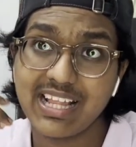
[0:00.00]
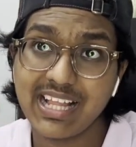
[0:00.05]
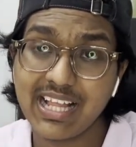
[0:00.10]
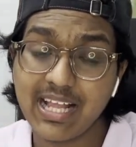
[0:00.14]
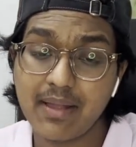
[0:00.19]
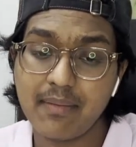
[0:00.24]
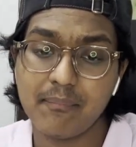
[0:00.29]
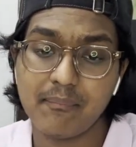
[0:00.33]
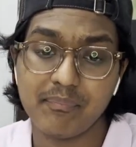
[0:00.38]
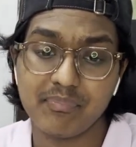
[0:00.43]

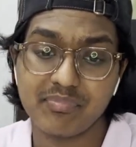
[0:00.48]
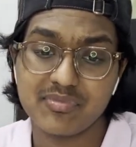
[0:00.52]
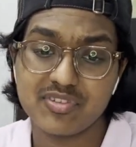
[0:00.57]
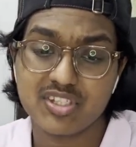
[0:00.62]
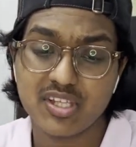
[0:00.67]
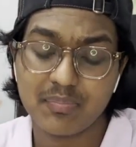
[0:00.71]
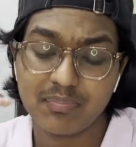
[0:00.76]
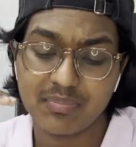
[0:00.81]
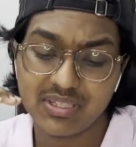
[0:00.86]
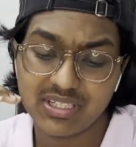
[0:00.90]
come,
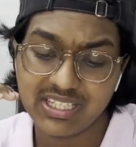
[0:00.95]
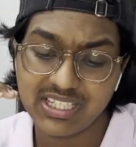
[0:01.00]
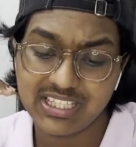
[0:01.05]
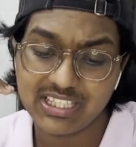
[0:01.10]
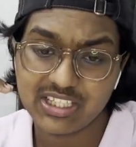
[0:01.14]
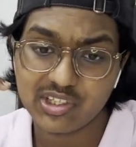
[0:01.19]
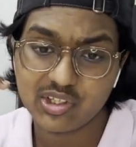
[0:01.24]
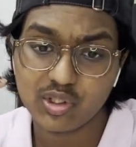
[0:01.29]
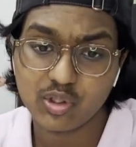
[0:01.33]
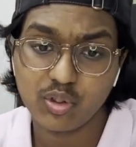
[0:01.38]
something
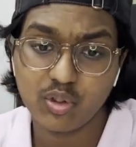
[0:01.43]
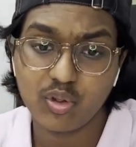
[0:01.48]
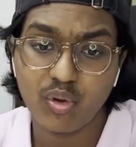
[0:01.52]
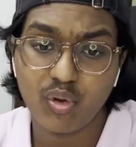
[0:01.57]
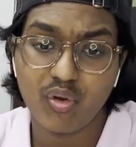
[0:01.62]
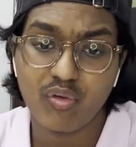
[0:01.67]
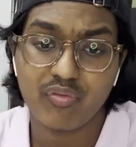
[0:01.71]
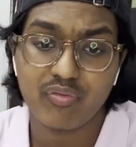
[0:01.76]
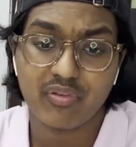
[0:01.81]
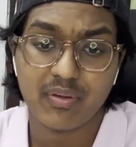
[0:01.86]
to
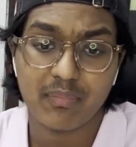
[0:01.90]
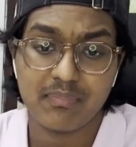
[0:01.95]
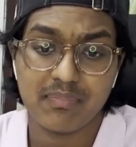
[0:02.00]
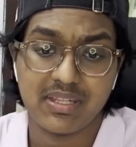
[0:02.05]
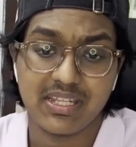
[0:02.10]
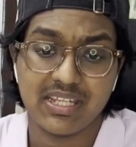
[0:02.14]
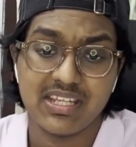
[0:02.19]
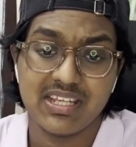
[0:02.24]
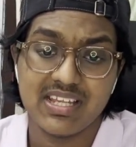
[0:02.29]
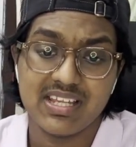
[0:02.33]
grow from me,
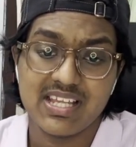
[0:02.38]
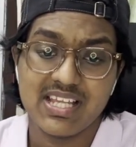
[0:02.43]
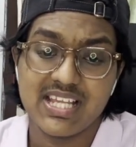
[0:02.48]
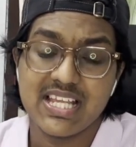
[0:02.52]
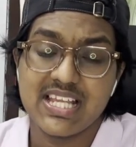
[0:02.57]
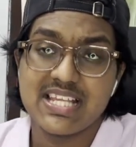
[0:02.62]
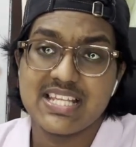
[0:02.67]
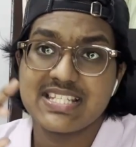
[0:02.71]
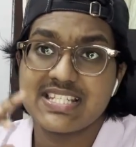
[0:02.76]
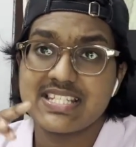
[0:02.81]

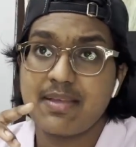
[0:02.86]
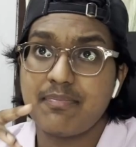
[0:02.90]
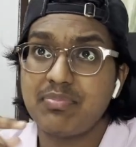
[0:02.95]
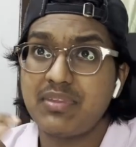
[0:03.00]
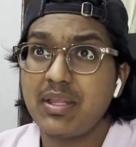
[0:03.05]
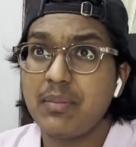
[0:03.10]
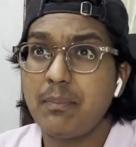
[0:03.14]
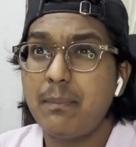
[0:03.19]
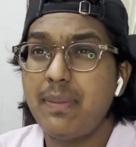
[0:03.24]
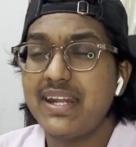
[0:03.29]

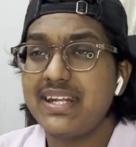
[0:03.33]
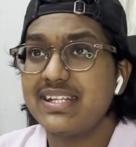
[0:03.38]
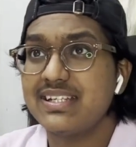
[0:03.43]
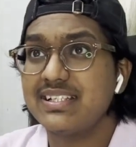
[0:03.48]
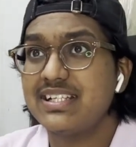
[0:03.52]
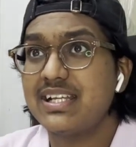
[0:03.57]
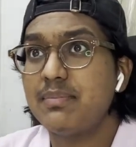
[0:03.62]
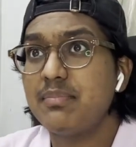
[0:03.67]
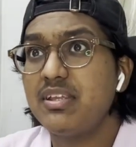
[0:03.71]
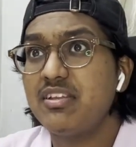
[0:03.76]
something better
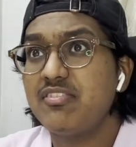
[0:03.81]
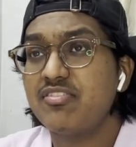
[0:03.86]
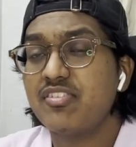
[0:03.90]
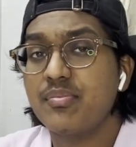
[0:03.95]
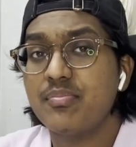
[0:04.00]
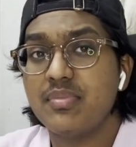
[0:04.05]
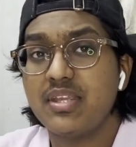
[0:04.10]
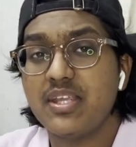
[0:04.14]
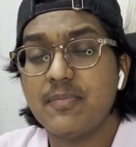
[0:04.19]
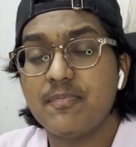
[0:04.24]
coming
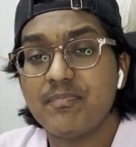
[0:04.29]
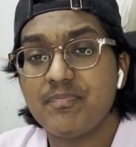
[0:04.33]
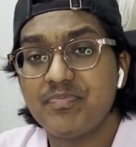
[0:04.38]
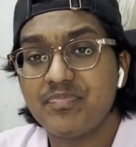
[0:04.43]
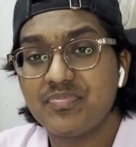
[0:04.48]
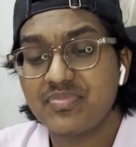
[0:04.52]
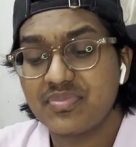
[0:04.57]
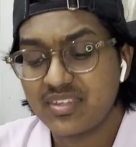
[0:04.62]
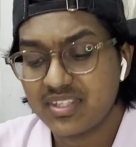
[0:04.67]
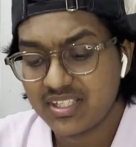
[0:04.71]
from me.
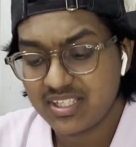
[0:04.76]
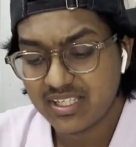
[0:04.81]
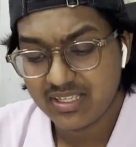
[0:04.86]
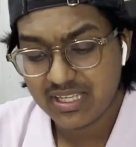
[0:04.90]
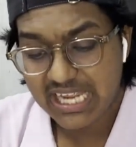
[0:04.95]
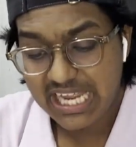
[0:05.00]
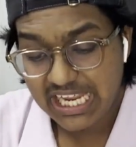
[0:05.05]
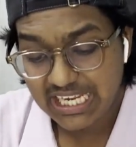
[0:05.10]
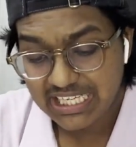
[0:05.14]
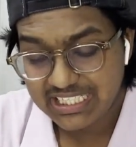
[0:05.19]

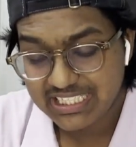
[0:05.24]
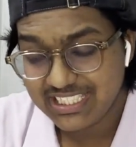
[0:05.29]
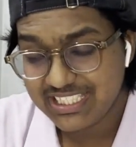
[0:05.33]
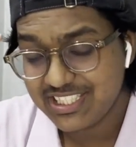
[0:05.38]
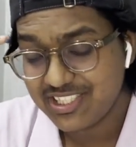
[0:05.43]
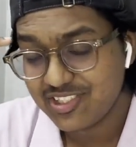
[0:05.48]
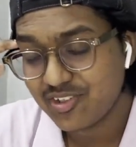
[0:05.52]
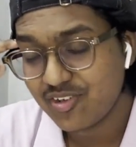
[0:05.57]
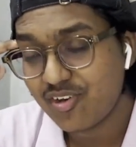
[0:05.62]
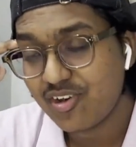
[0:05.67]
I
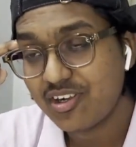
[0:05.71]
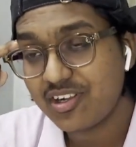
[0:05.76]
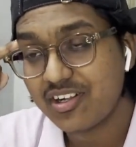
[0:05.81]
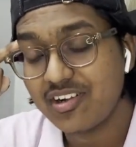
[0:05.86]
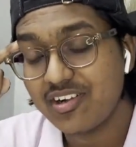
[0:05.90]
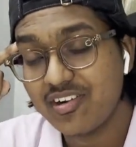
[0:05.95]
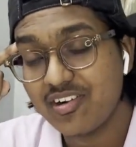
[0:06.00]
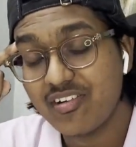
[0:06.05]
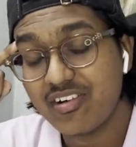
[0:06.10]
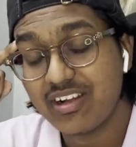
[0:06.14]
did not
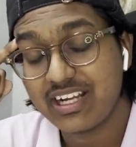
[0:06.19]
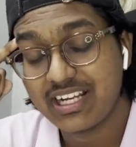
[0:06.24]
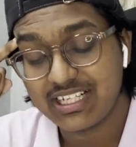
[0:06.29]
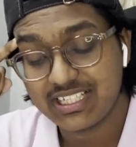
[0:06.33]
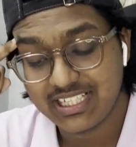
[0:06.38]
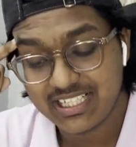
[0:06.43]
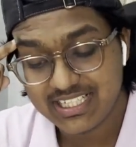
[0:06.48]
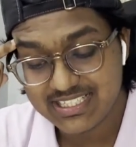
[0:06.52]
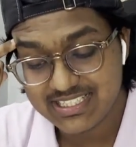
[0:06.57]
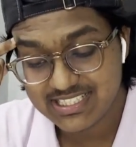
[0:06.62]

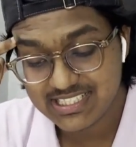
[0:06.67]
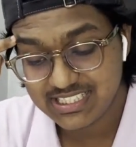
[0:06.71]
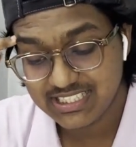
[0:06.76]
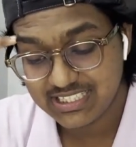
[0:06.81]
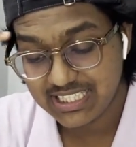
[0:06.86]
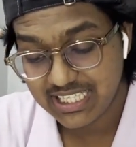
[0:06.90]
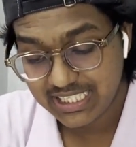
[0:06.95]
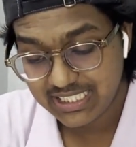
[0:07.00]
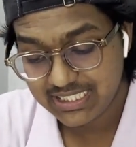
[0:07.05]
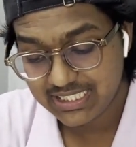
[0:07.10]
recognize
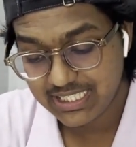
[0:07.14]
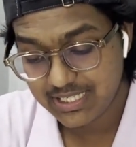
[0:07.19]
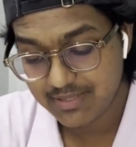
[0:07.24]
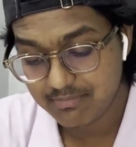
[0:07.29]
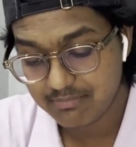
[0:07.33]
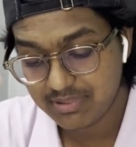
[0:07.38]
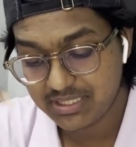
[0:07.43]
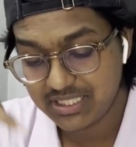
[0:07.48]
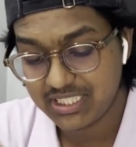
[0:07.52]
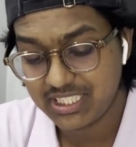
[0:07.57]
that time,
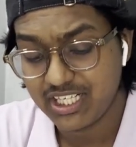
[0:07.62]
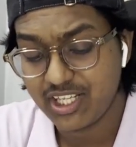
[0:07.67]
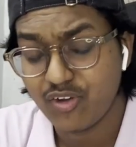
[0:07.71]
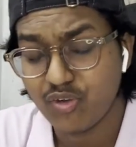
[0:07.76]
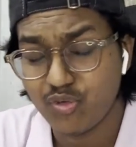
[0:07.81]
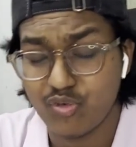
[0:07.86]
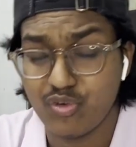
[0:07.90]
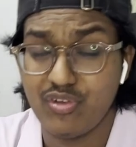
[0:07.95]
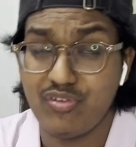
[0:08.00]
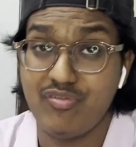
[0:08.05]
but now
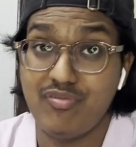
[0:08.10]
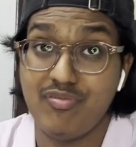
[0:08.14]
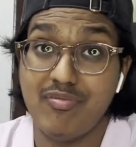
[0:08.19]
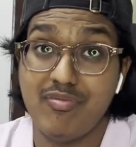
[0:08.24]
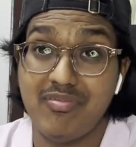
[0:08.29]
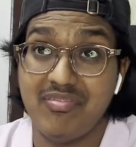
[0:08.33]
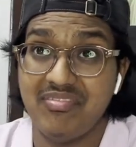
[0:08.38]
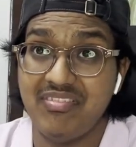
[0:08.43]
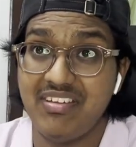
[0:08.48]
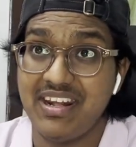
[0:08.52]

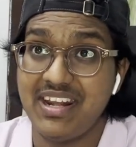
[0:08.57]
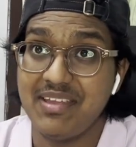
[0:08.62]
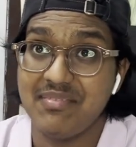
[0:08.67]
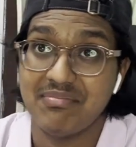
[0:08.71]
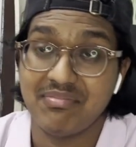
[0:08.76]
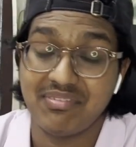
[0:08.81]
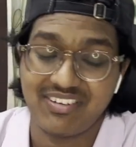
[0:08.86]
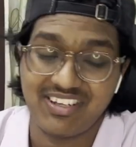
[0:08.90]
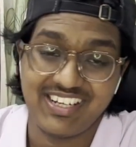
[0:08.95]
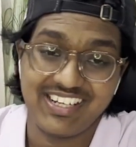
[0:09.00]
when I am
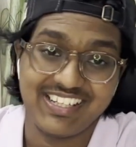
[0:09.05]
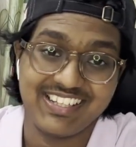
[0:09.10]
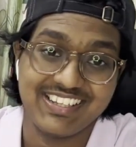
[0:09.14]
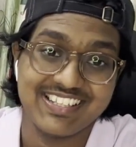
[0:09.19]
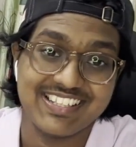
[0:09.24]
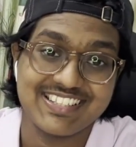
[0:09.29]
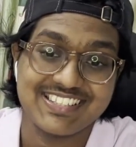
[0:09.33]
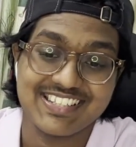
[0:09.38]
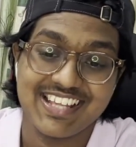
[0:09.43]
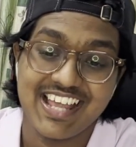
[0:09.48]
reading
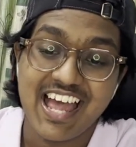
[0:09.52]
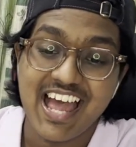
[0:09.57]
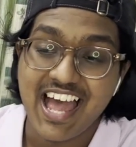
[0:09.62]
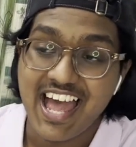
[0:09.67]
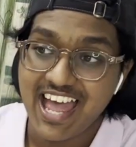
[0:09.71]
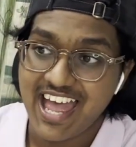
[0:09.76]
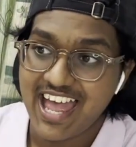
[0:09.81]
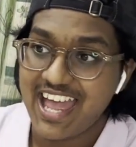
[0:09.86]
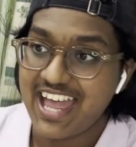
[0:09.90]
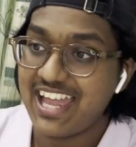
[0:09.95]
this,
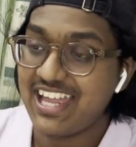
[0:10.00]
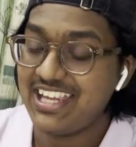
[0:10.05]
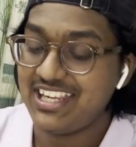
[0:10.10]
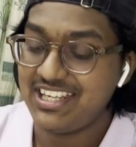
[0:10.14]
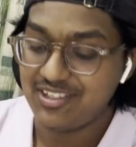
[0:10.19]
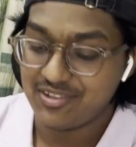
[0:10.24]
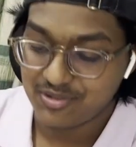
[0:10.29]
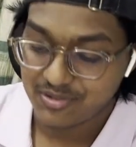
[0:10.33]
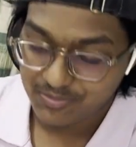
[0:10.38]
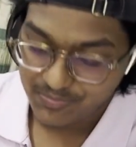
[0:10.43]
I
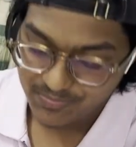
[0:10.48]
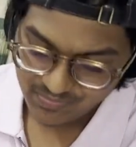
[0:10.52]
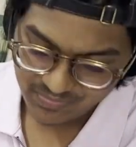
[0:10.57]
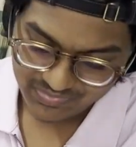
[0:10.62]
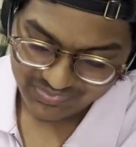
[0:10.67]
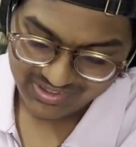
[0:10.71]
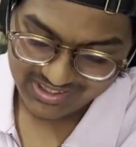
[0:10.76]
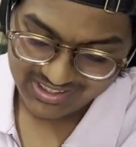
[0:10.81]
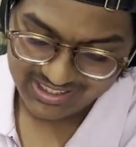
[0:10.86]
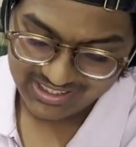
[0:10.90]
know
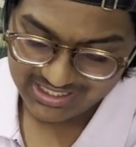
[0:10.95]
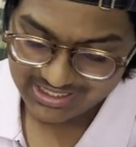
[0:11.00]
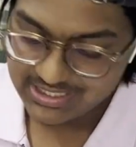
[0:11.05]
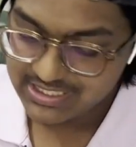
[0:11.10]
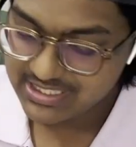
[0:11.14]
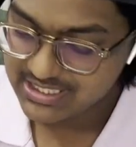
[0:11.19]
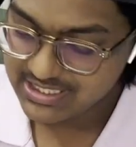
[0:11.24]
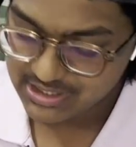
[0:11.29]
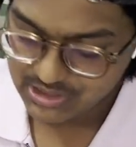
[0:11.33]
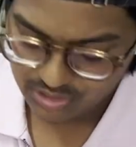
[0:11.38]
he
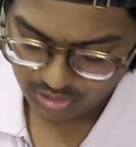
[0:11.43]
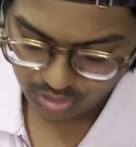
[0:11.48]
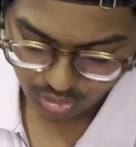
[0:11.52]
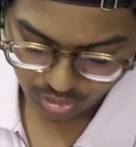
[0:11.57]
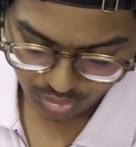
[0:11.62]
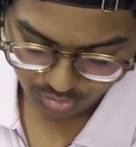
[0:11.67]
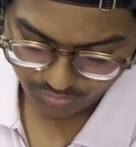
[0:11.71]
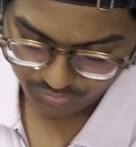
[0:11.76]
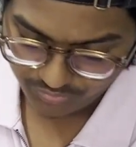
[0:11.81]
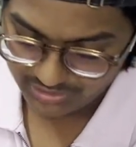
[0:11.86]
is so
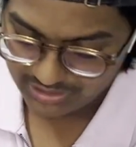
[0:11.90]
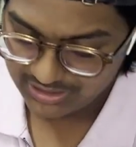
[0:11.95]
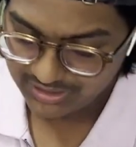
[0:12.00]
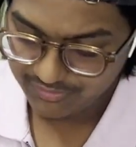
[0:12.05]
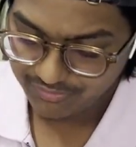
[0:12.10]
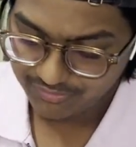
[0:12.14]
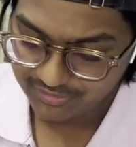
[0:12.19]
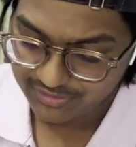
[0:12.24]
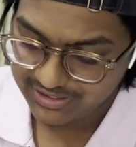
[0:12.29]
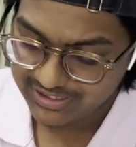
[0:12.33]

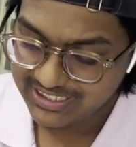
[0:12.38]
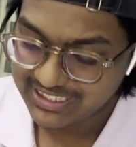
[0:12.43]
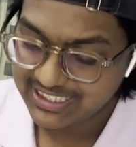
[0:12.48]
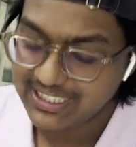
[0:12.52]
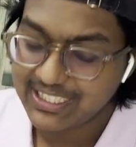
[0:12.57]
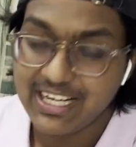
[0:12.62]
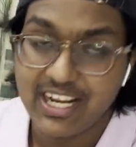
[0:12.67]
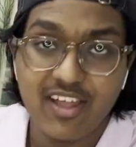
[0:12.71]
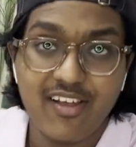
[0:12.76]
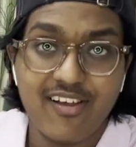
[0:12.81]
faithful that
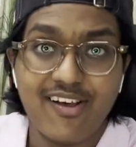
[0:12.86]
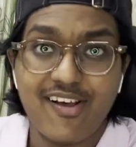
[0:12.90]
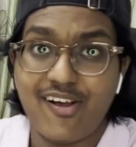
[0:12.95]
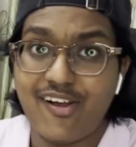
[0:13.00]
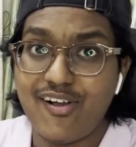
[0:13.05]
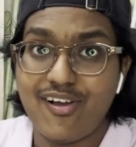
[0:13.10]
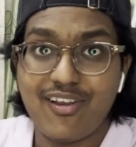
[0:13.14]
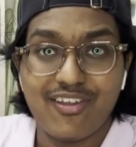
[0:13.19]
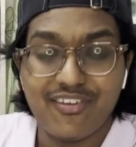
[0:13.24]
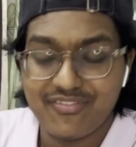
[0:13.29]

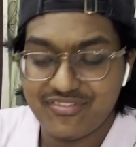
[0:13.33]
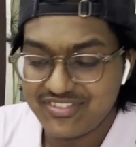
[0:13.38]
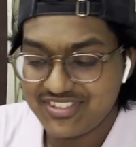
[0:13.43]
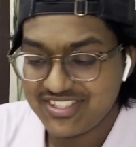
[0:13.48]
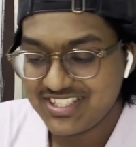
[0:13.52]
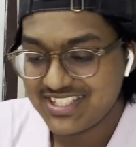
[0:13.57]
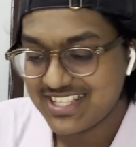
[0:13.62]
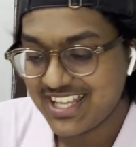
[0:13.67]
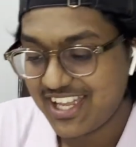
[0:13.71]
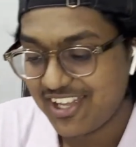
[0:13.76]
all of
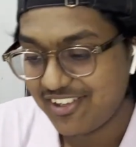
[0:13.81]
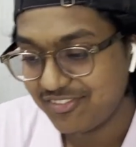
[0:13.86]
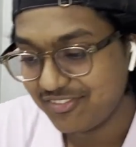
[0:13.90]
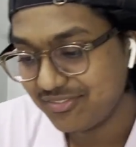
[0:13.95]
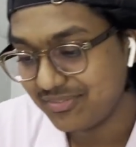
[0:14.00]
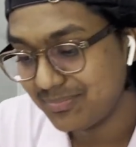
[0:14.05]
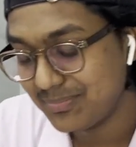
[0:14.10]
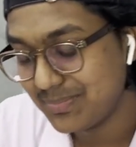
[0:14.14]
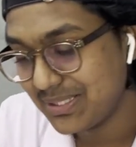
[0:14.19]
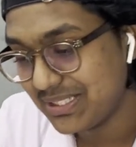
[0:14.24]
these have
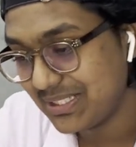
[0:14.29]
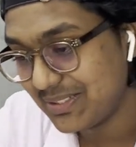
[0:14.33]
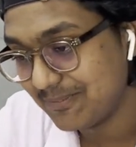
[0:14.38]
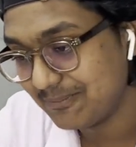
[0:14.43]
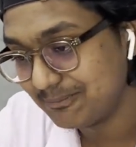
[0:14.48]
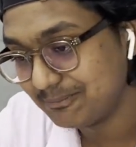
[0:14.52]
been